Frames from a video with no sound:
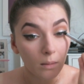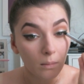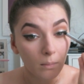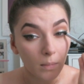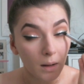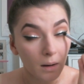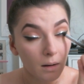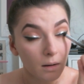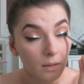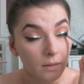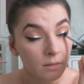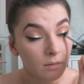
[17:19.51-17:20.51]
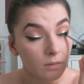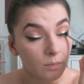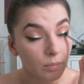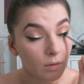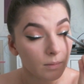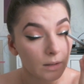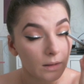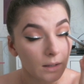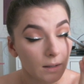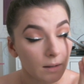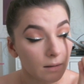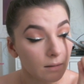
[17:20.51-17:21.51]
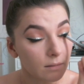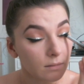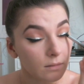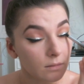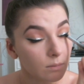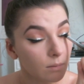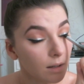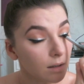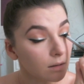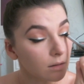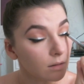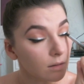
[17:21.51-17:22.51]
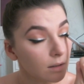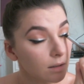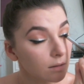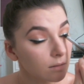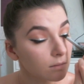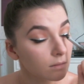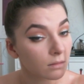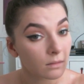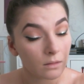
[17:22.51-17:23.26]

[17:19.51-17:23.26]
but this is probably the easiest way to do this.